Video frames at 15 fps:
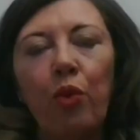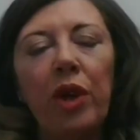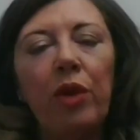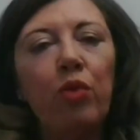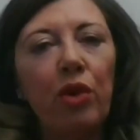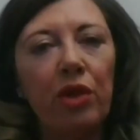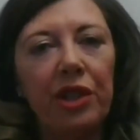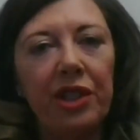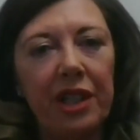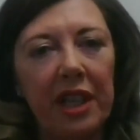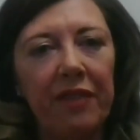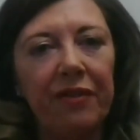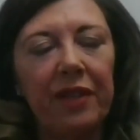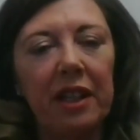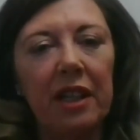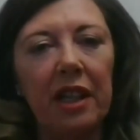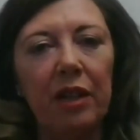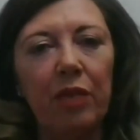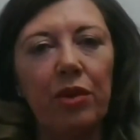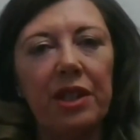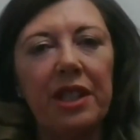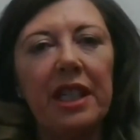We would
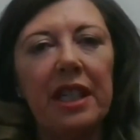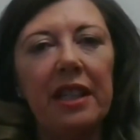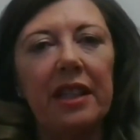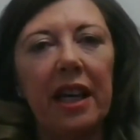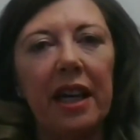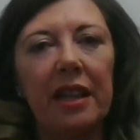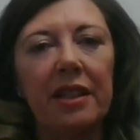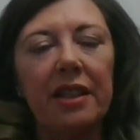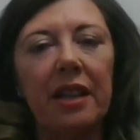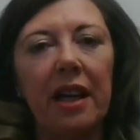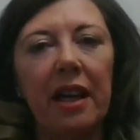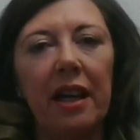definitely see that.